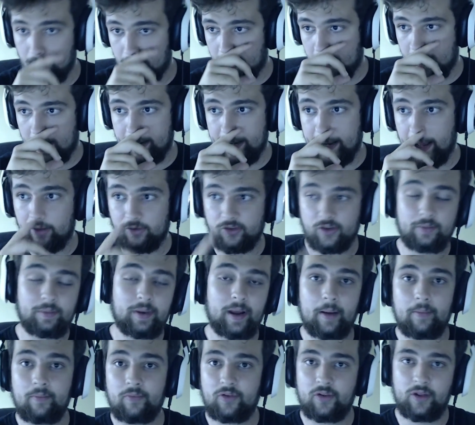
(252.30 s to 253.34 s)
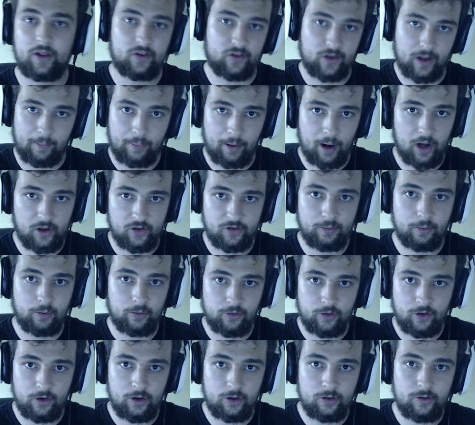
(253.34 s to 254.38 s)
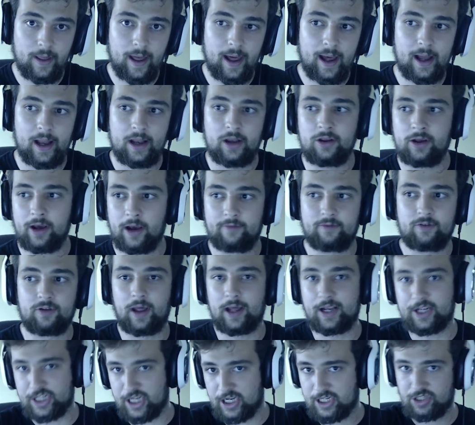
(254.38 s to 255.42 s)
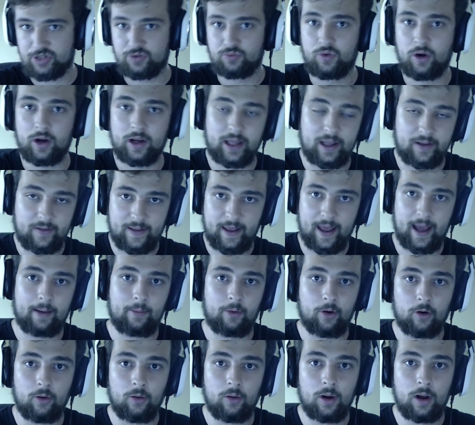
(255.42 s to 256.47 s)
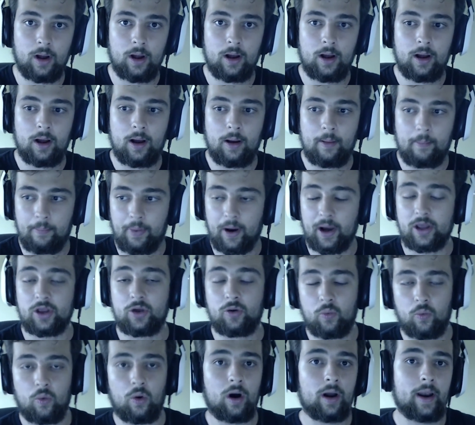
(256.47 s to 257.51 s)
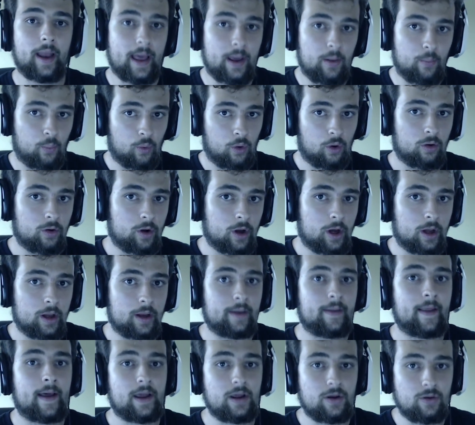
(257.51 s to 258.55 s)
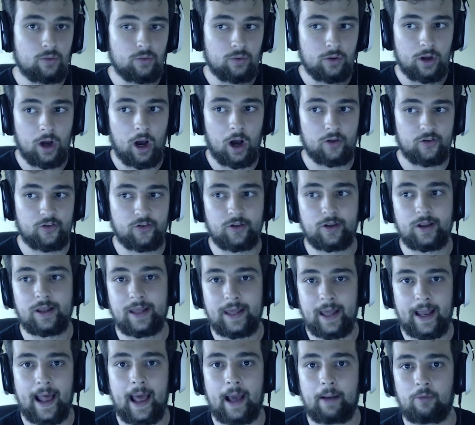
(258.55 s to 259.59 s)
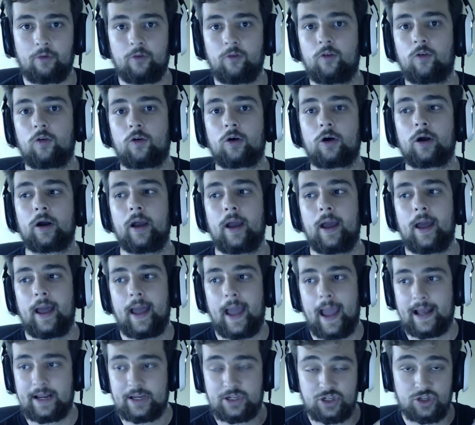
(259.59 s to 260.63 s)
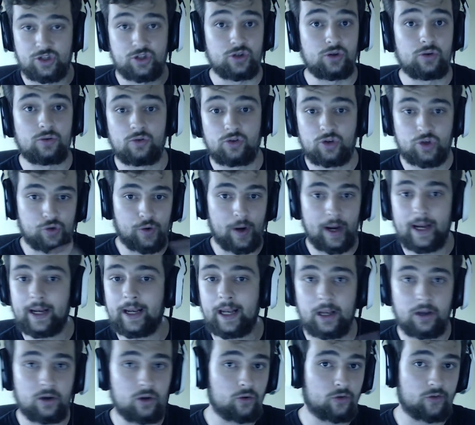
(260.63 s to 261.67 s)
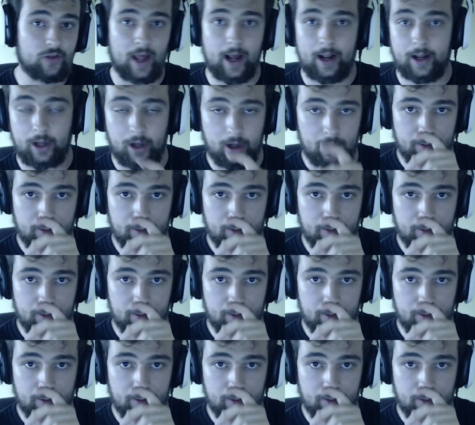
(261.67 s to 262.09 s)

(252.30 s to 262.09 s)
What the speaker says: Now, sometimes it's not possible to do that, and you have to actually run and get the ammo, but you want a wall gun that you can constantly get ammo for, and just train and use that gun.